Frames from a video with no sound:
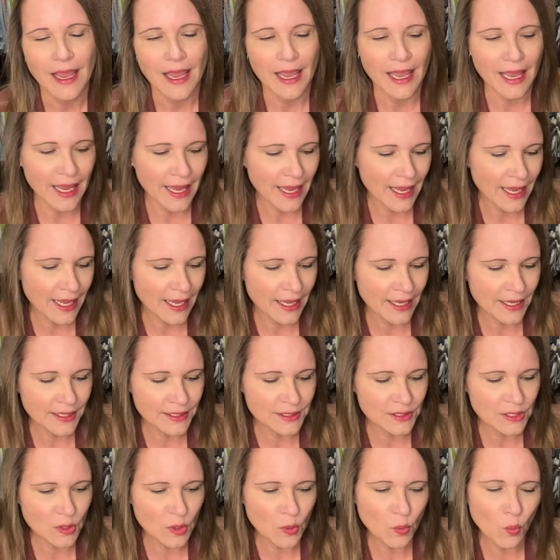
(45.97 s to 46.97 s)

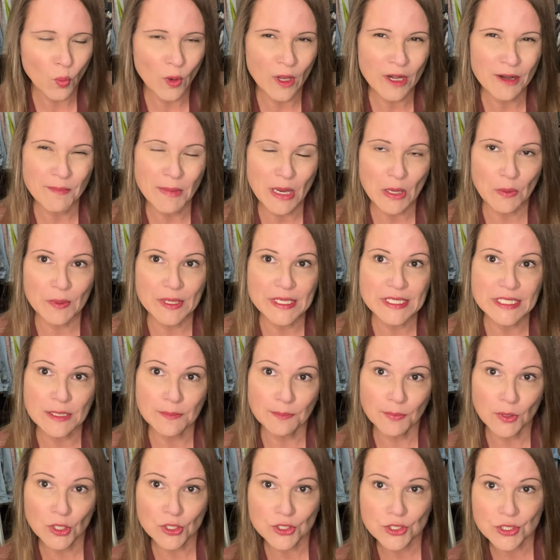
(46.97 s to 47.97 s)
And one of my
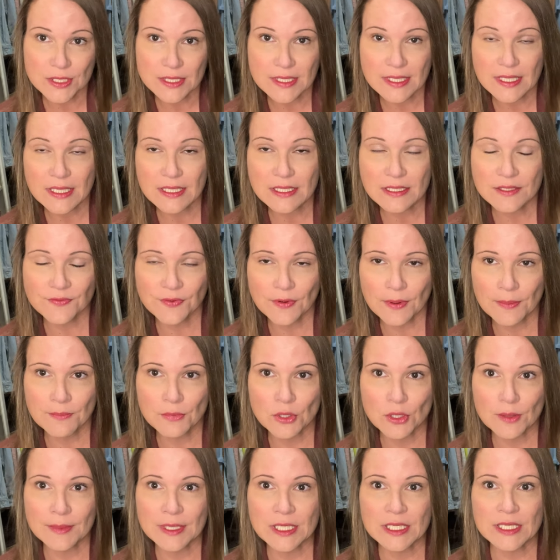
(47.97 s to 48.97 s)
recent purchases from
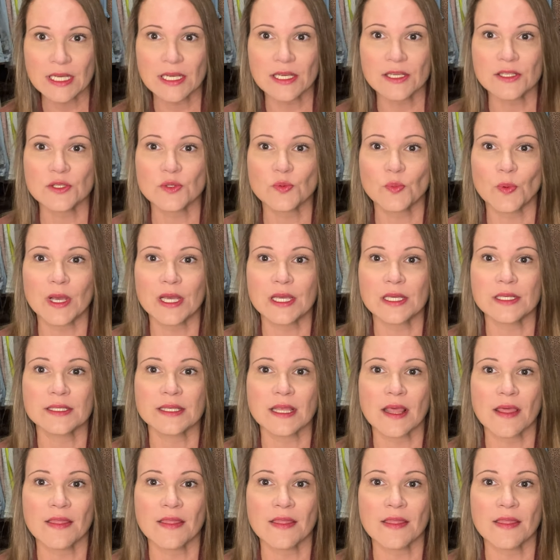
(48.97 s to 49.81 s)
Bloomingdale's was